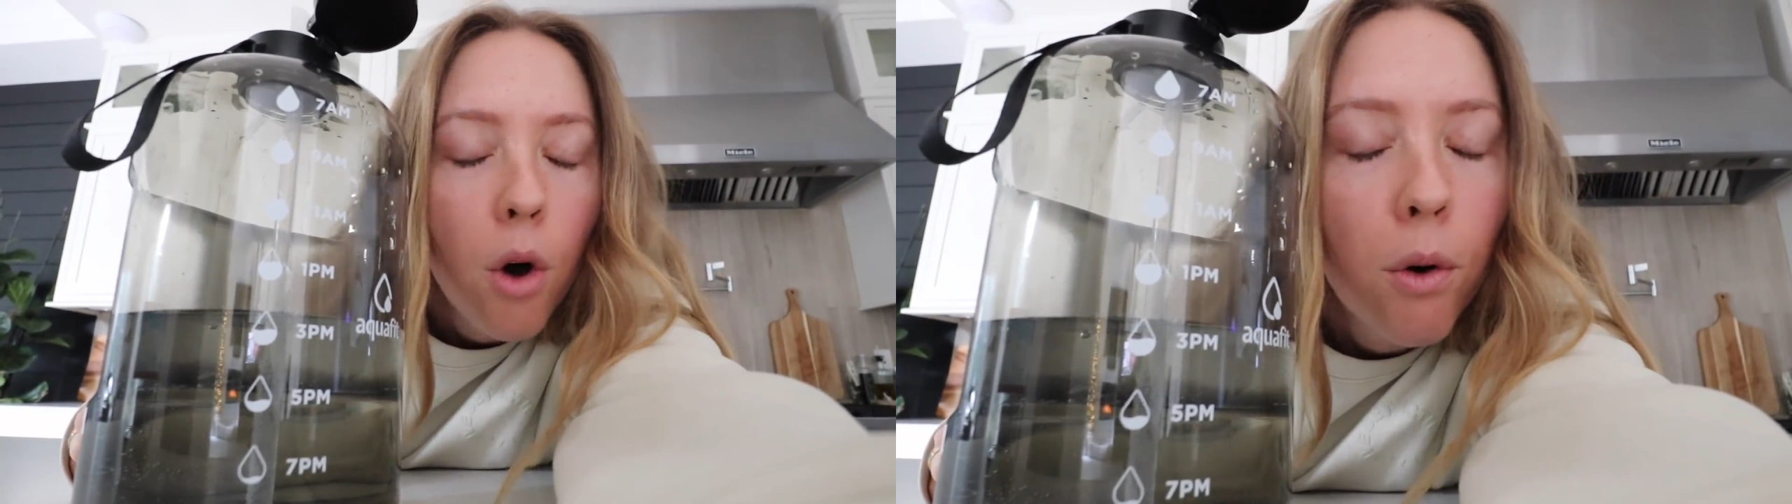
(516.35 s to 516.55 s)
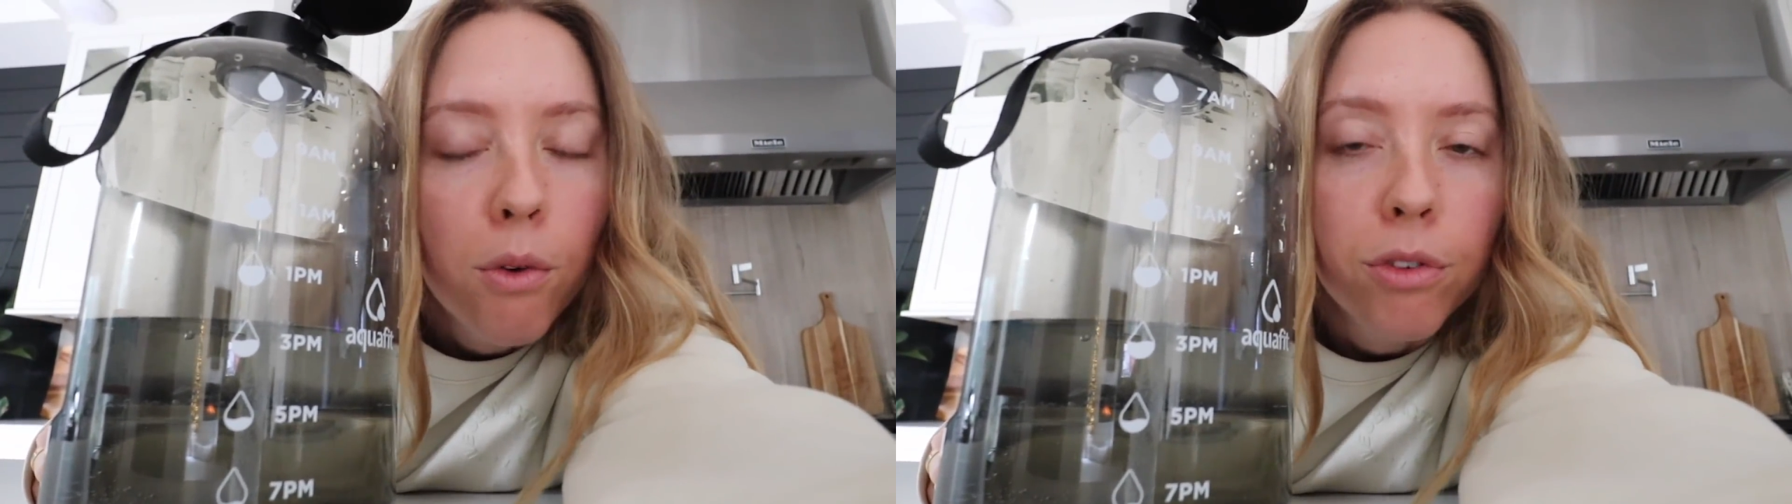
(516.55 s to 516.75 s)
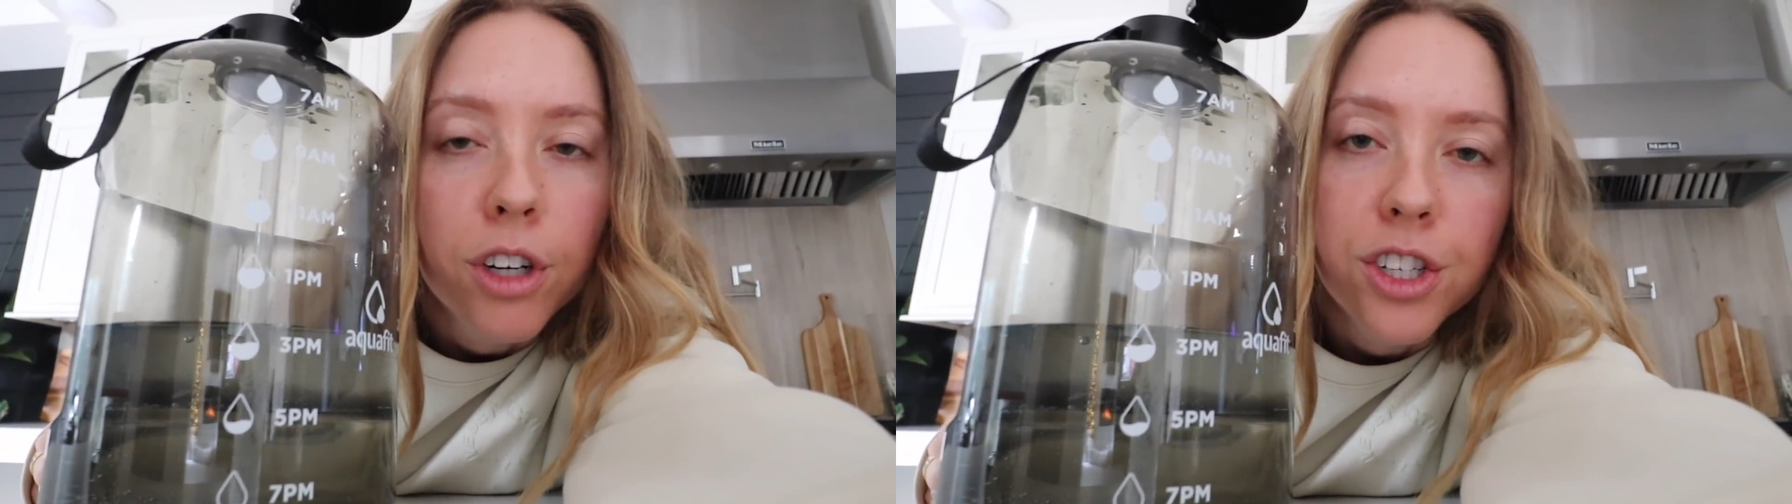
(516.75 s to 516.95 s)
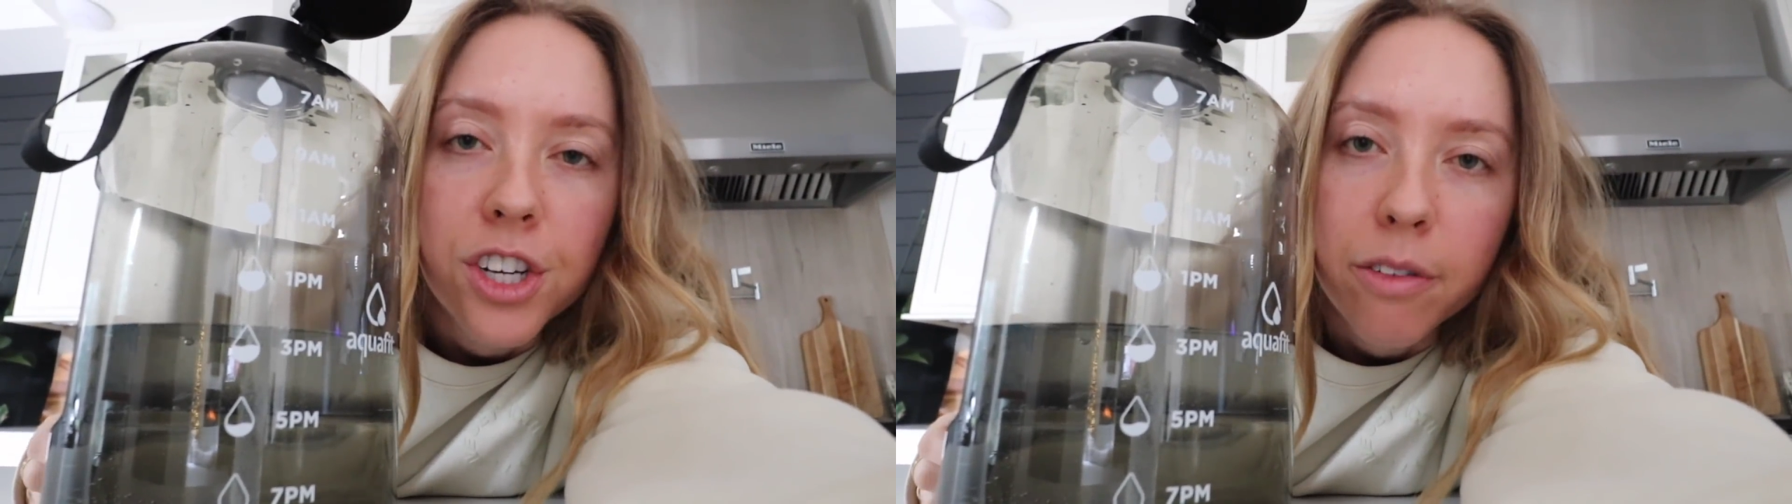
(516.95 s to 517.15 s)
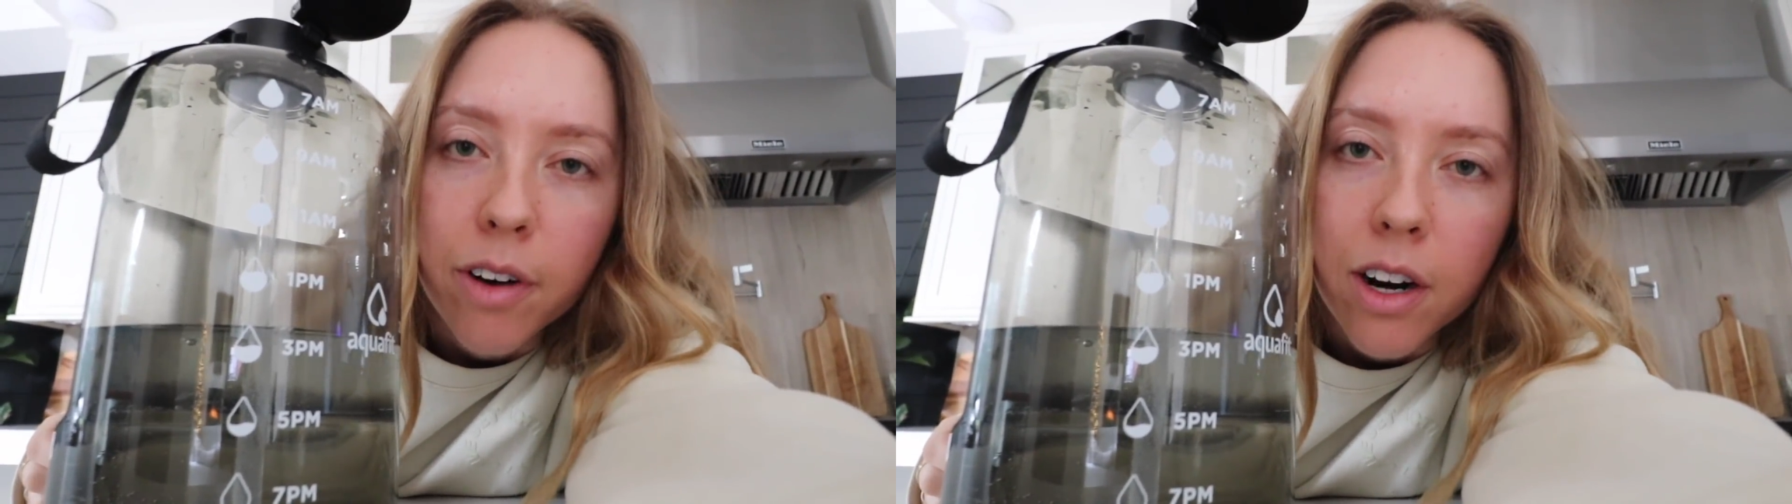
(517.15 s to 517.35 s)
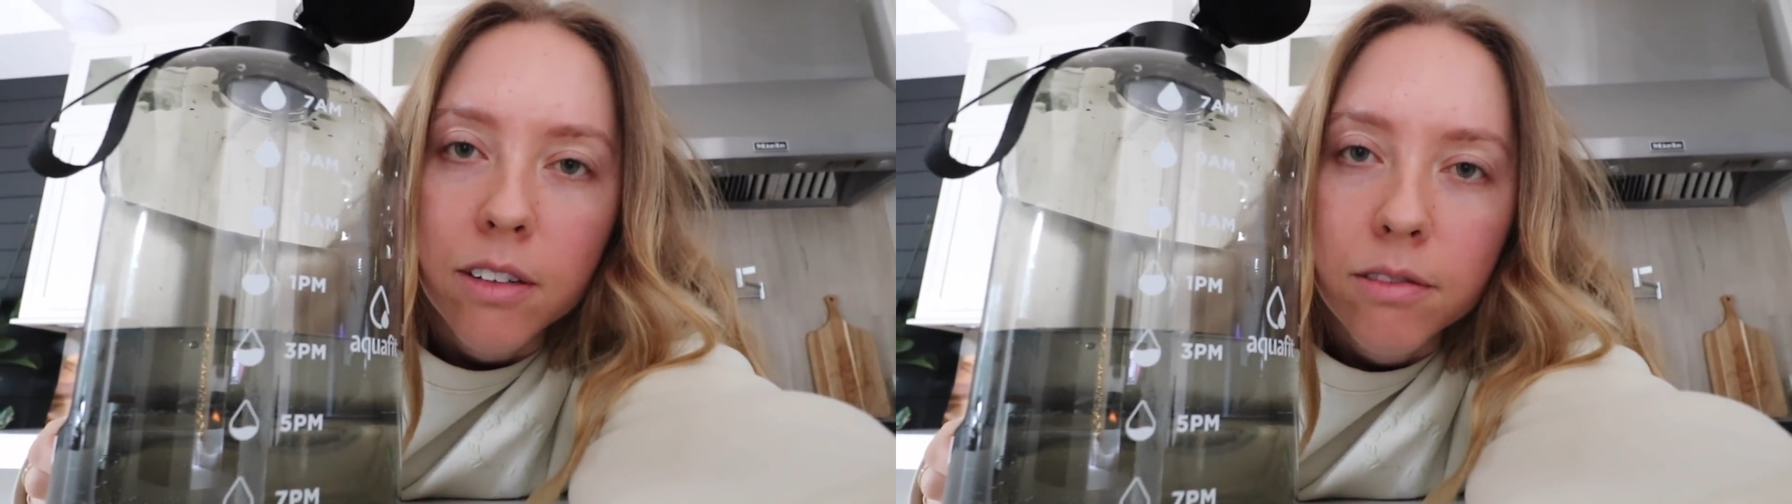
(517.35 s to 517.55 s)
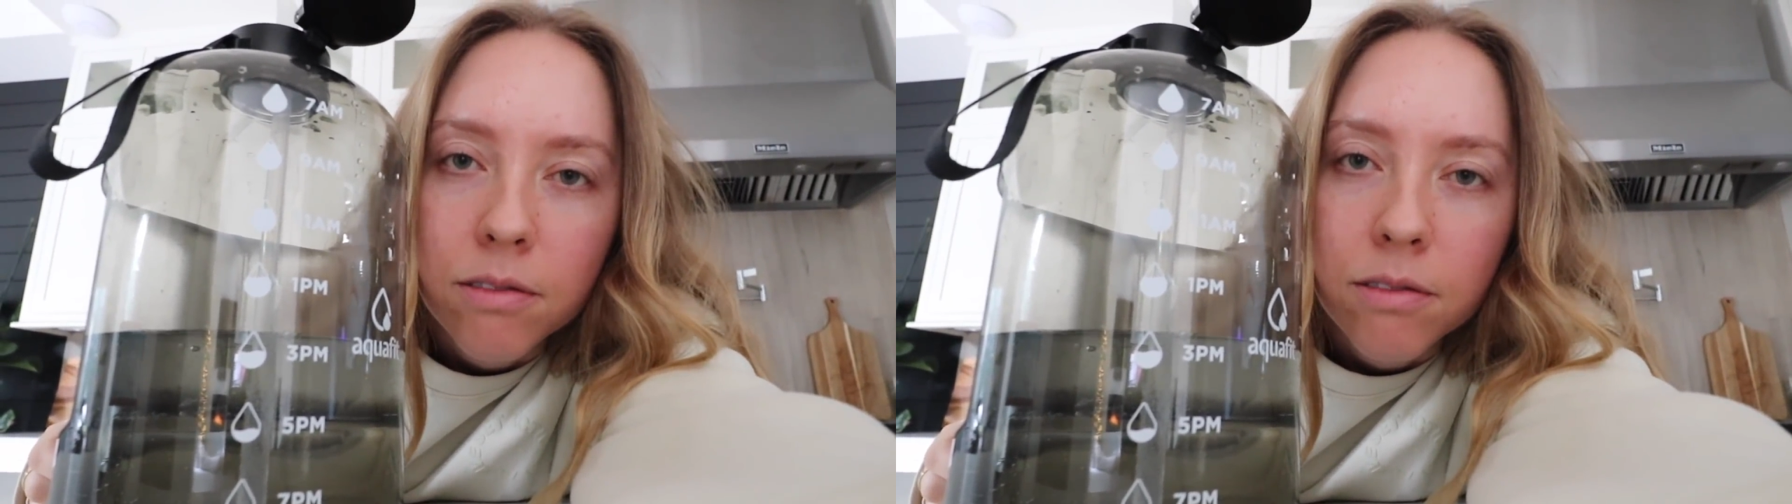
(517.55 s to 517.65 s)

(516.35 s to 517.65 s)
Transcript: Overachiever,